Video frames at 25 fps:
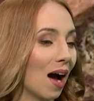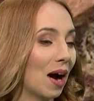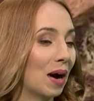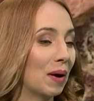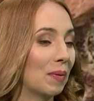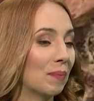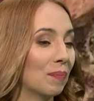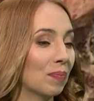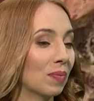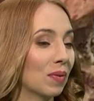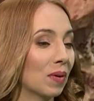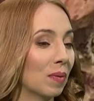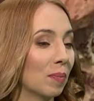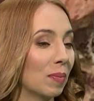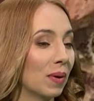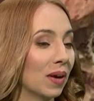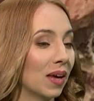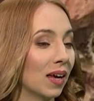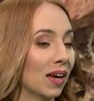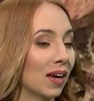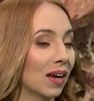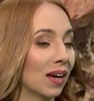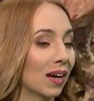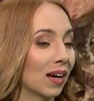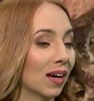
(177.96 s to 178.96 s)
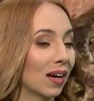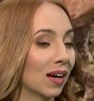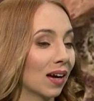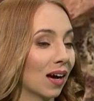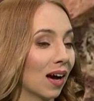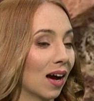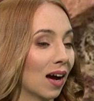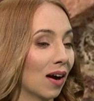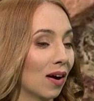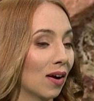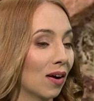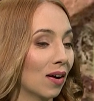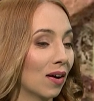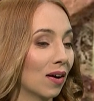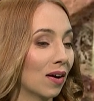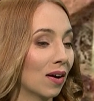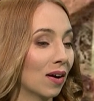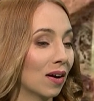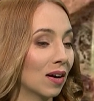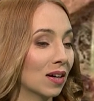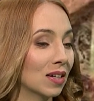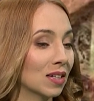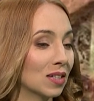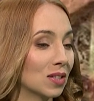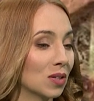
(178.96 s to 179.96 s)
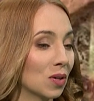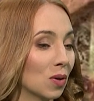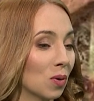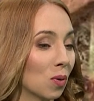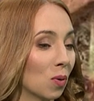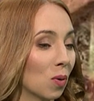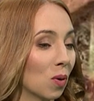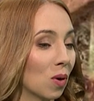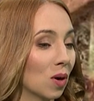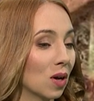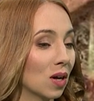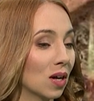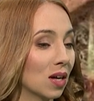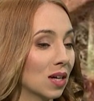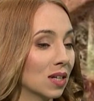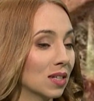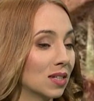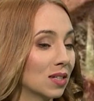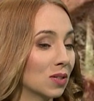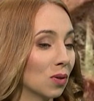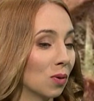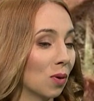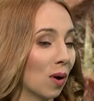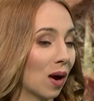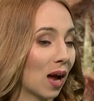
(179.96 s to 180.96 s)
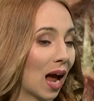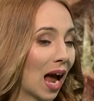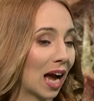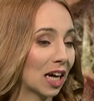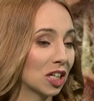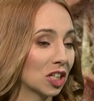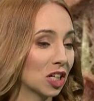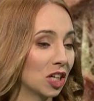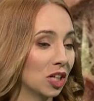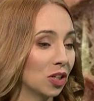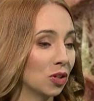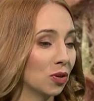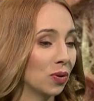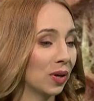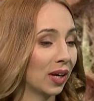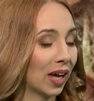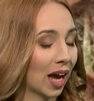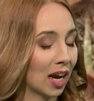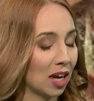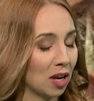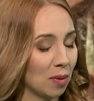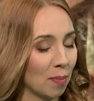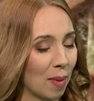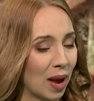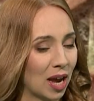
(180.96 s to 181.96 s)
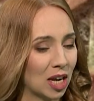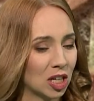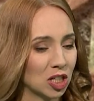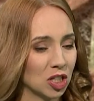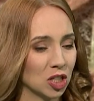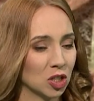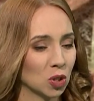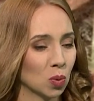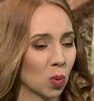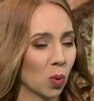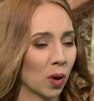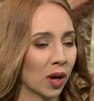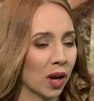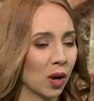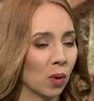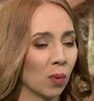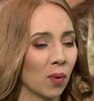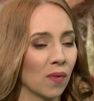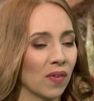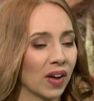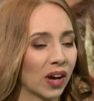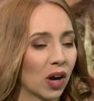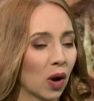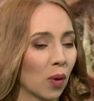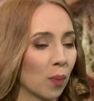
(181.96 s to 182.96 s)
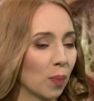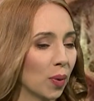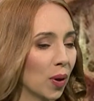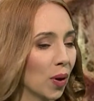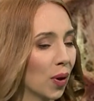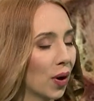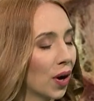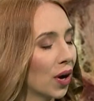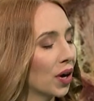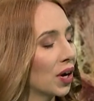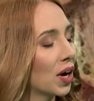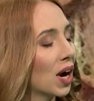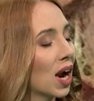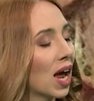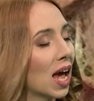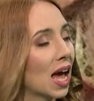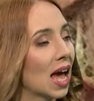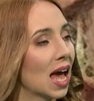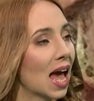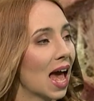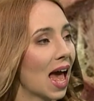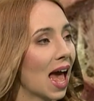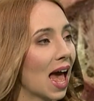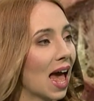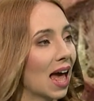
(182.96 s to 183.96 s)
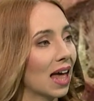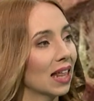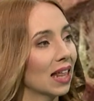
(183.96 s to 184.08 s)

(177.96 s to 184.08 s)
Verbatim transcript: um, being uh, so so actually doing animations, working with a computer, mm.